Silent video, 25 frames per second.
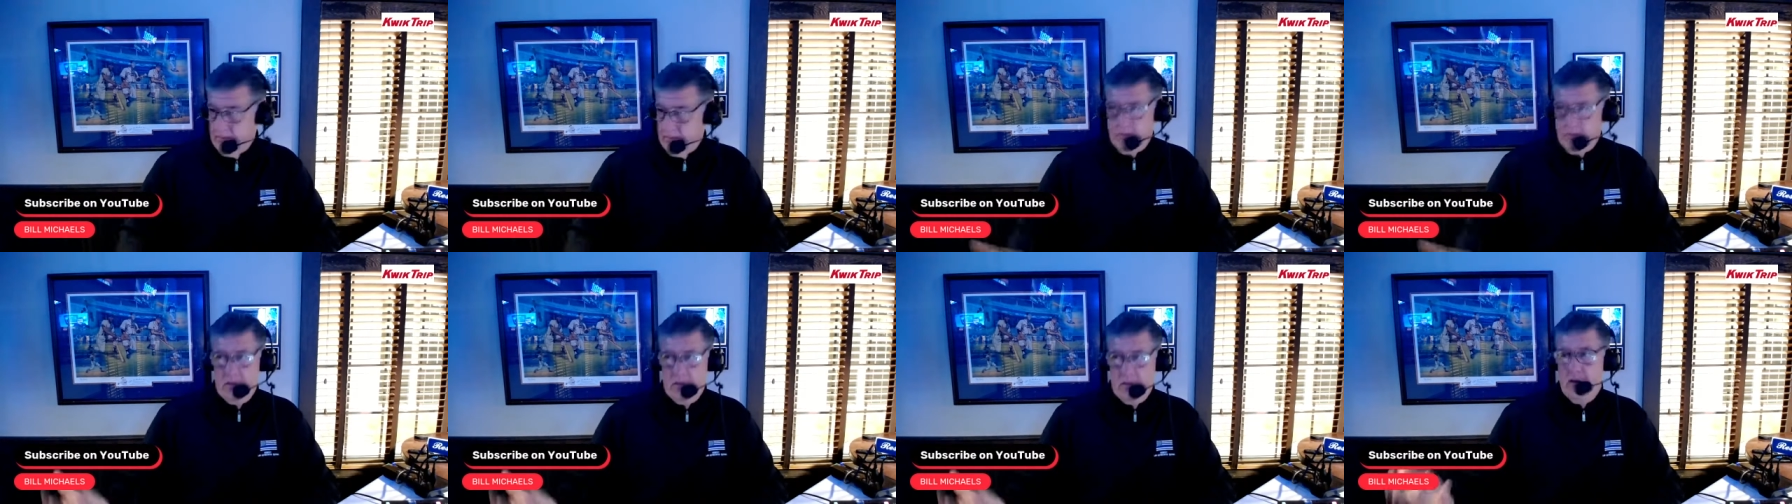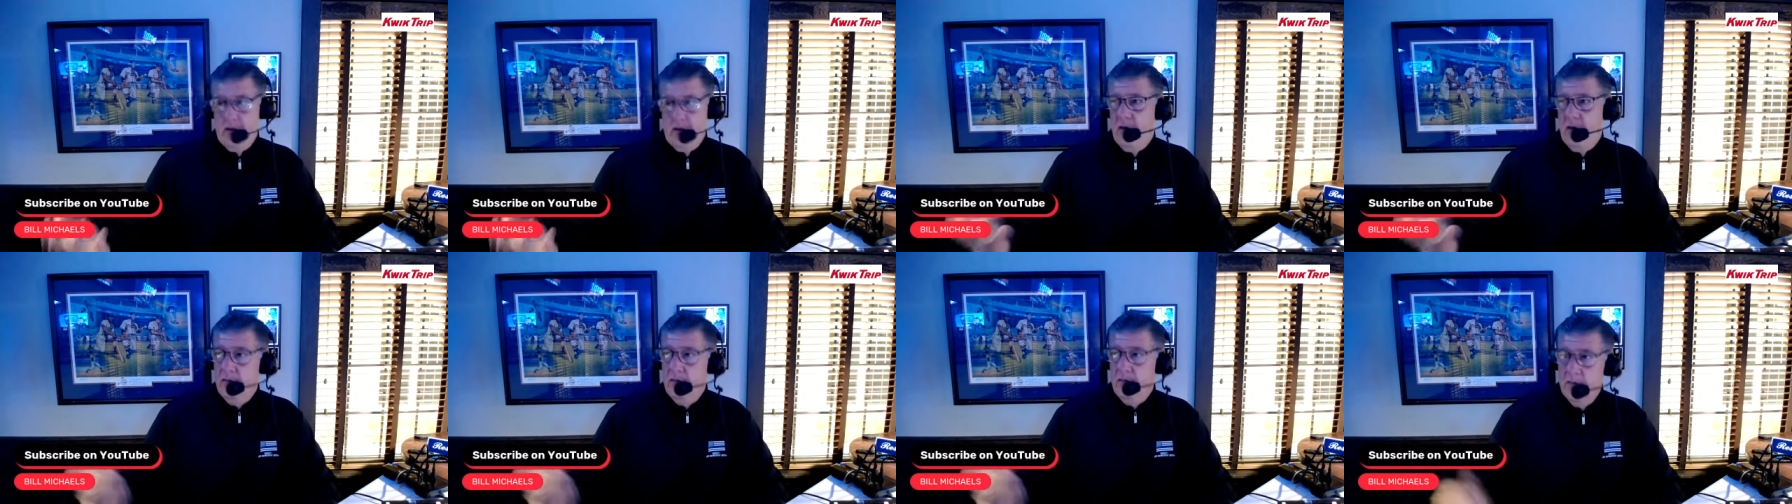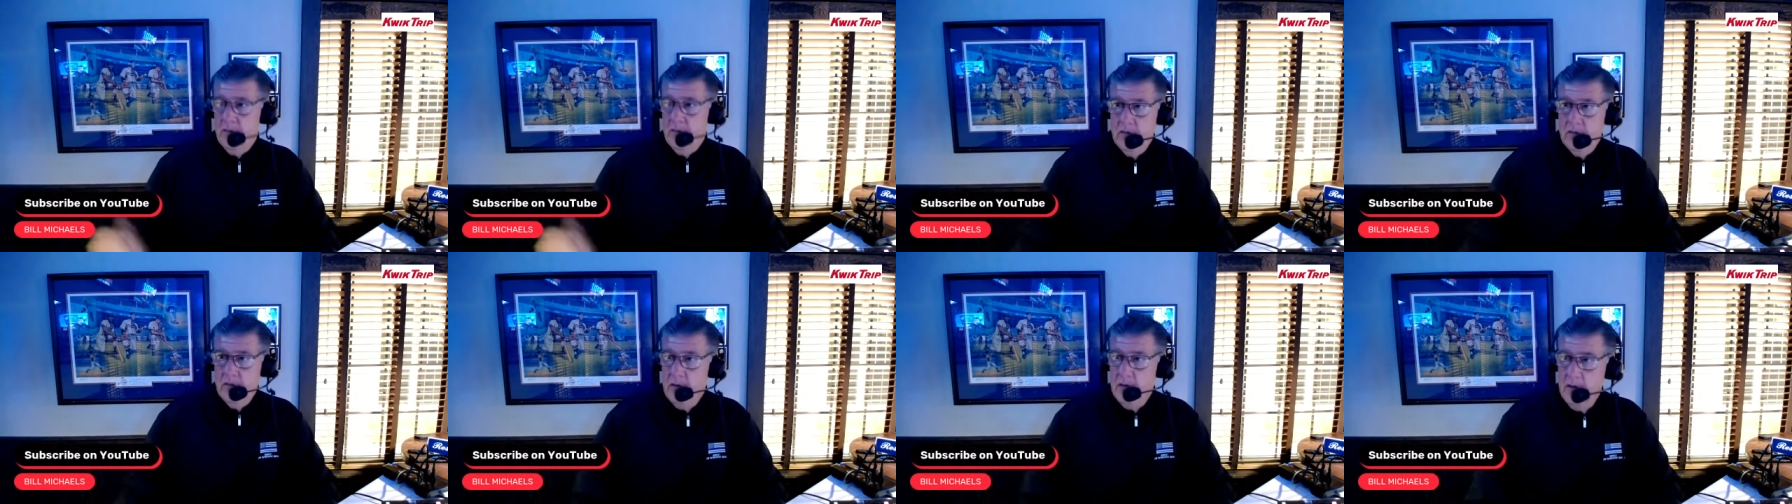
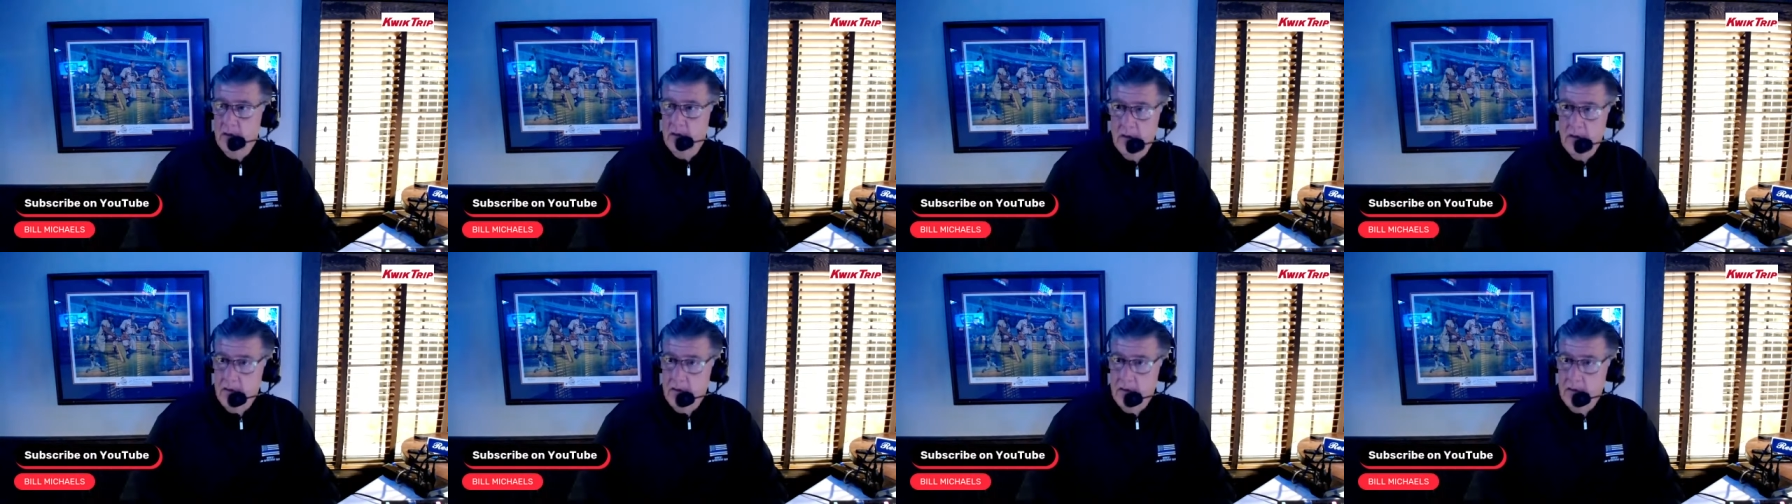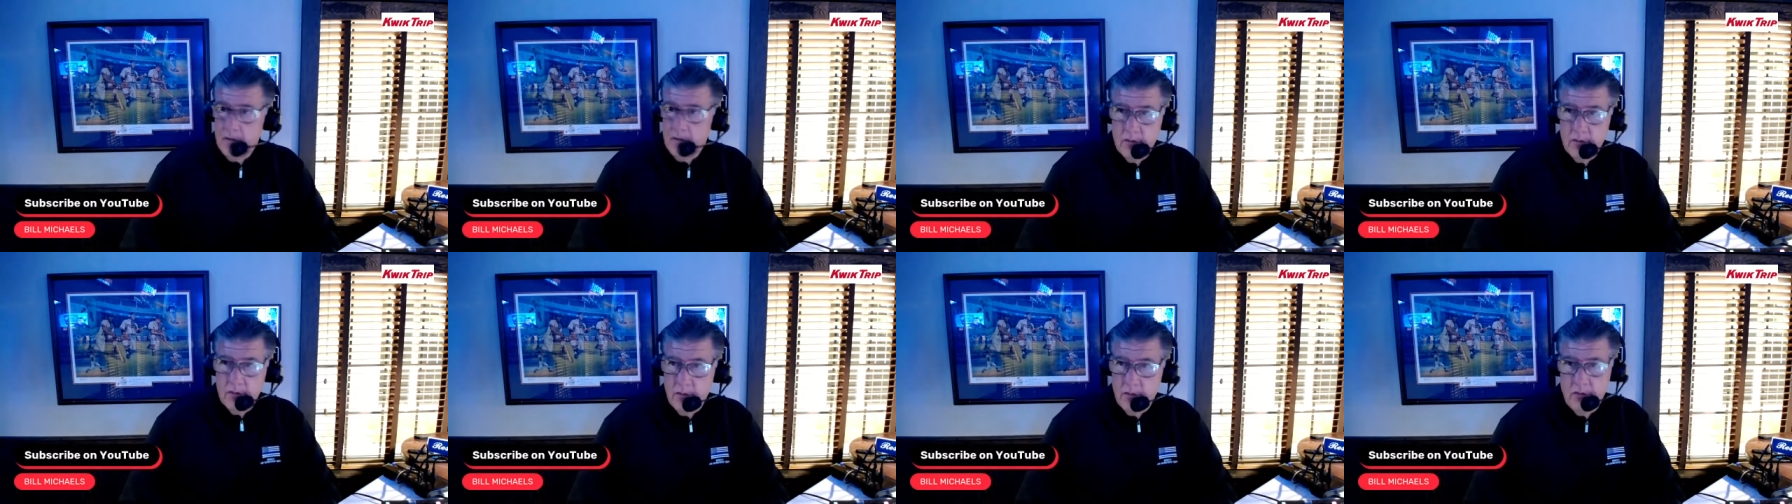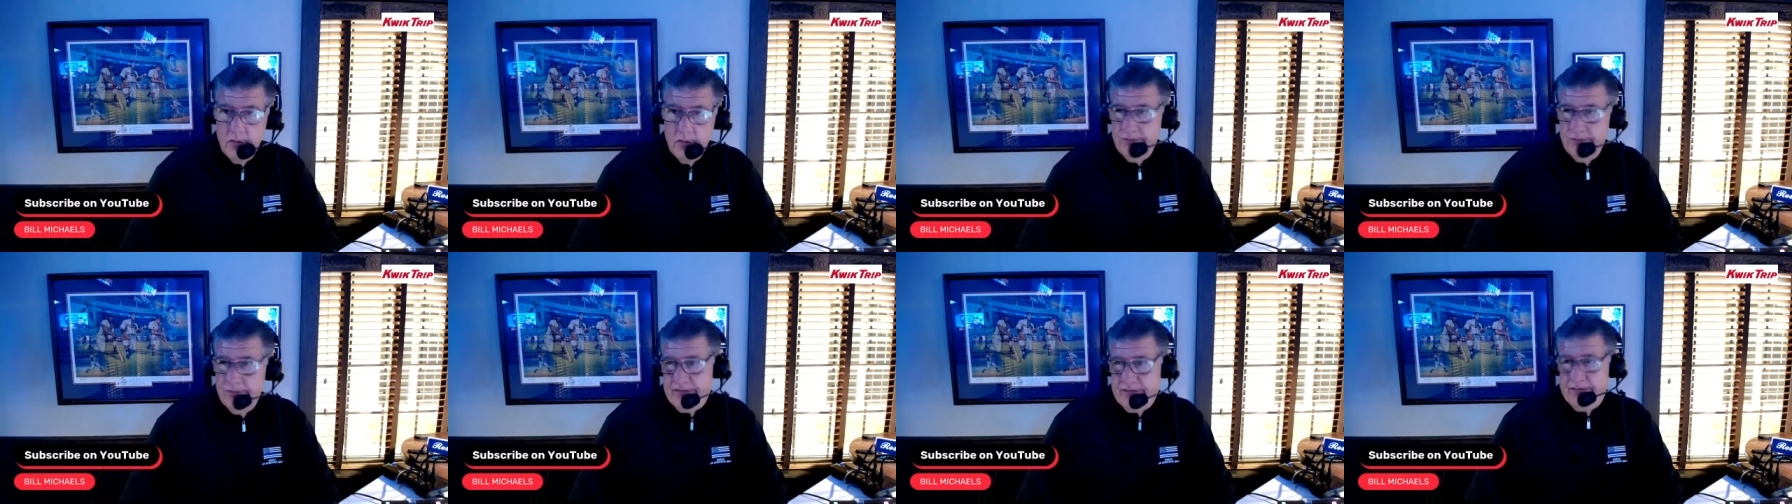
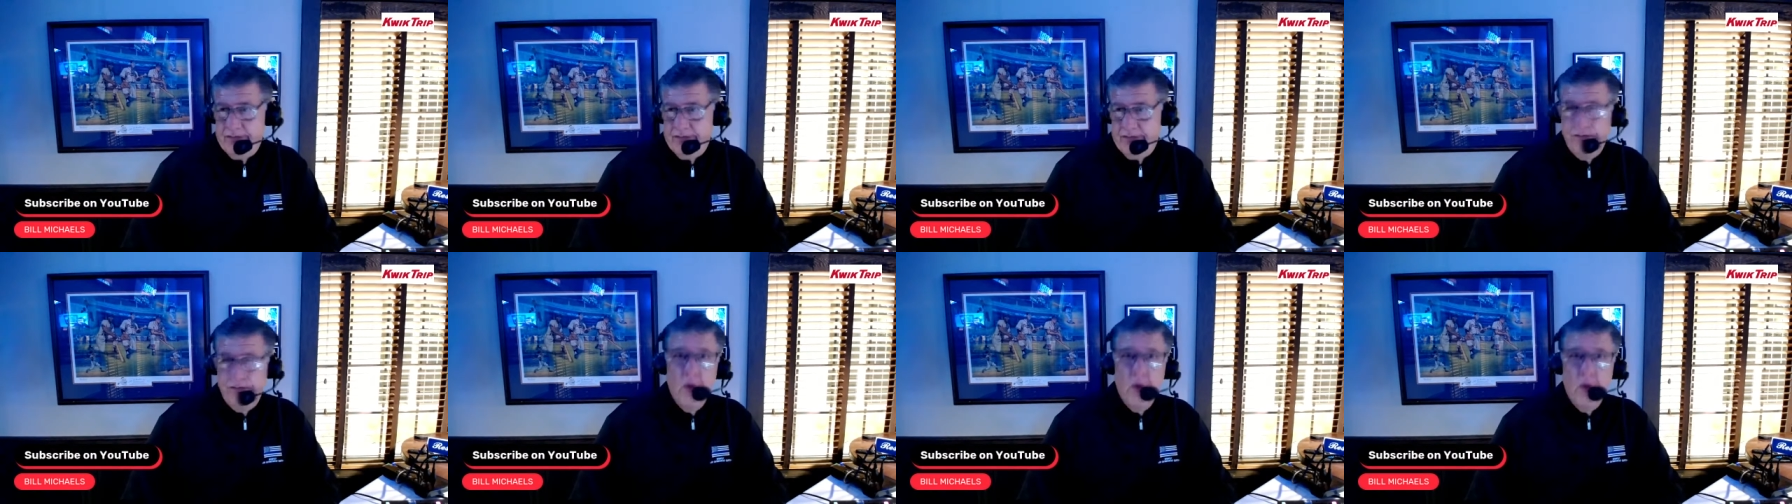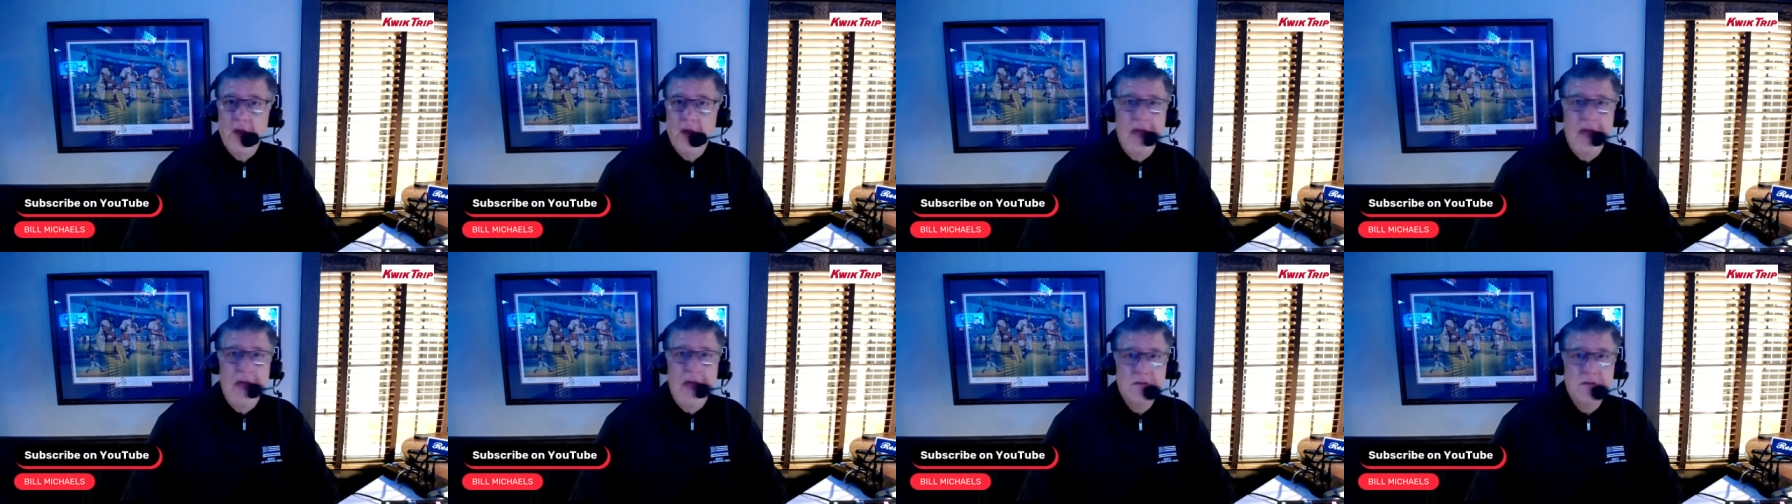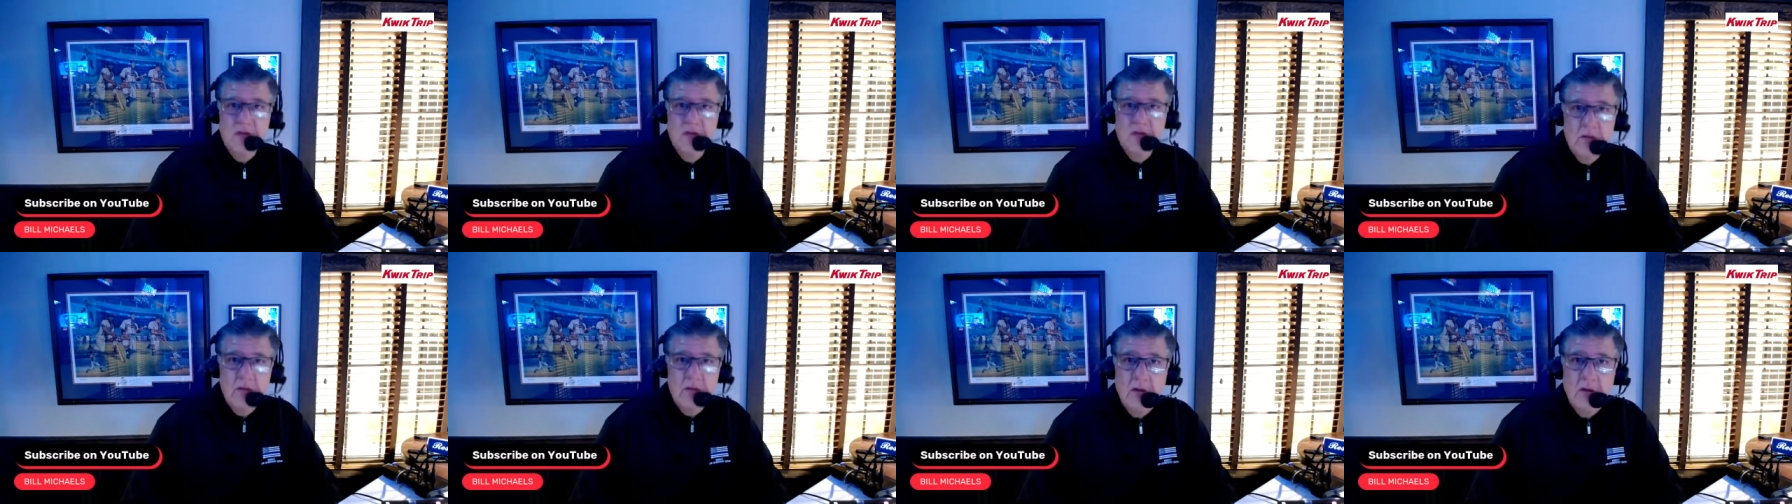
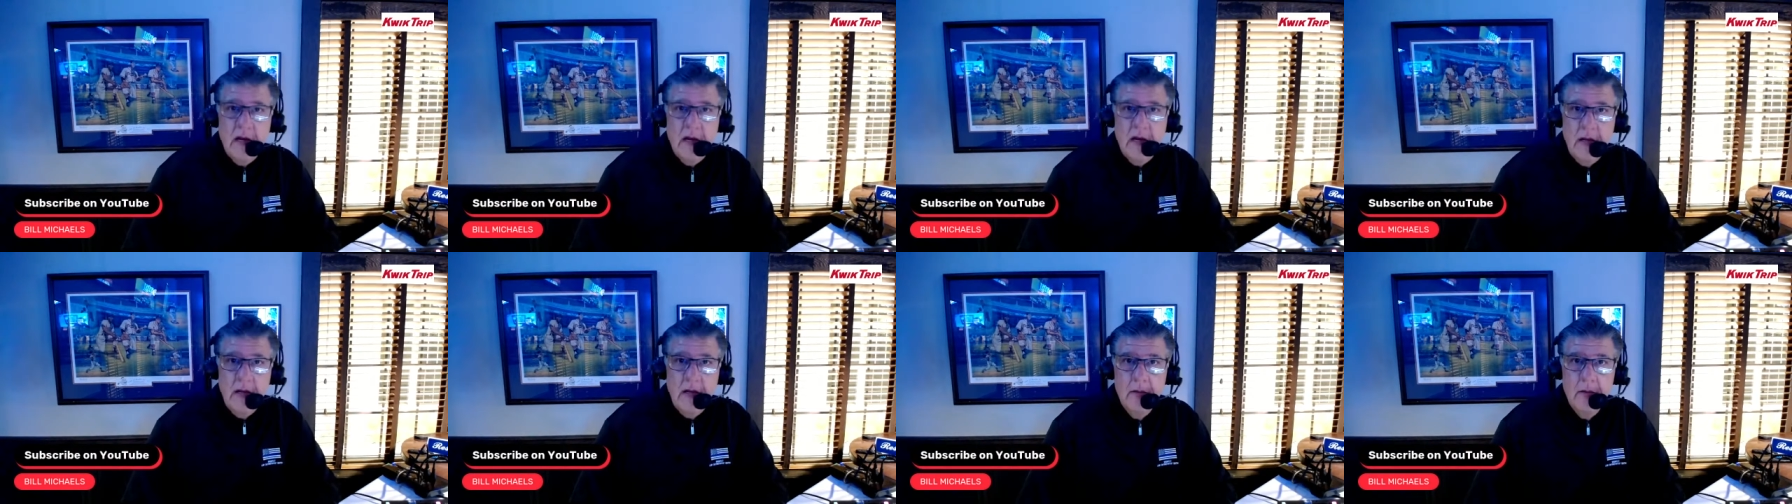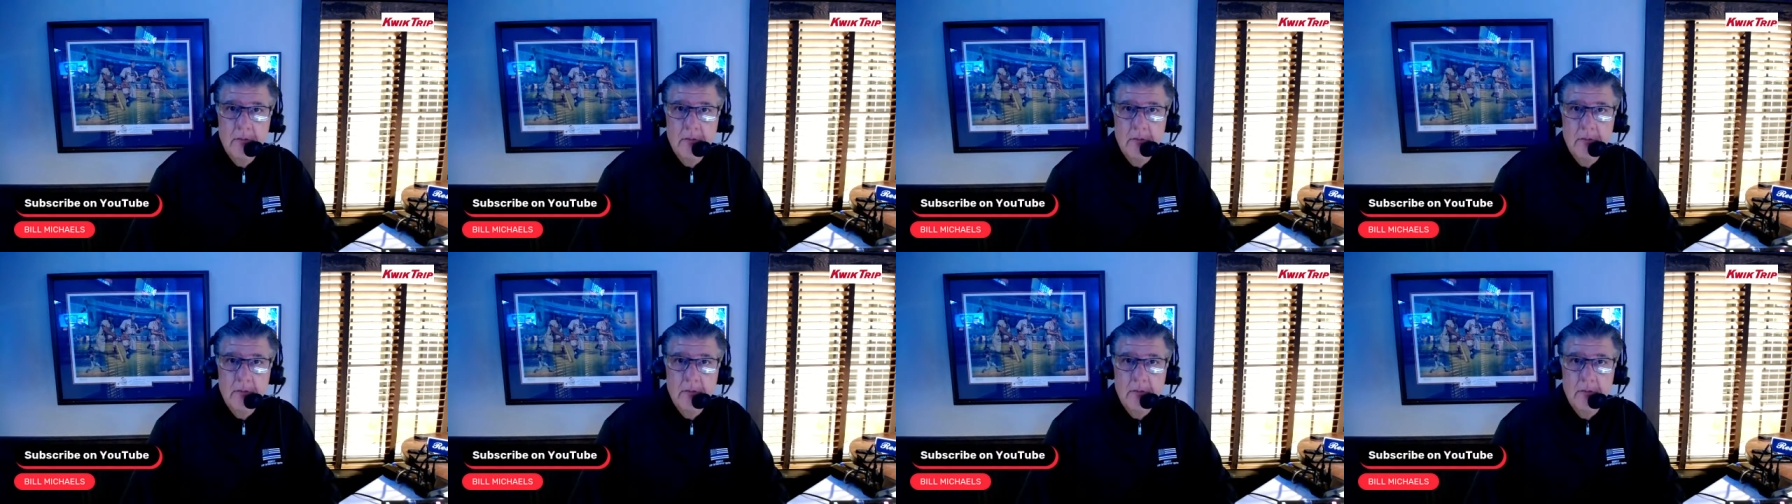4-3,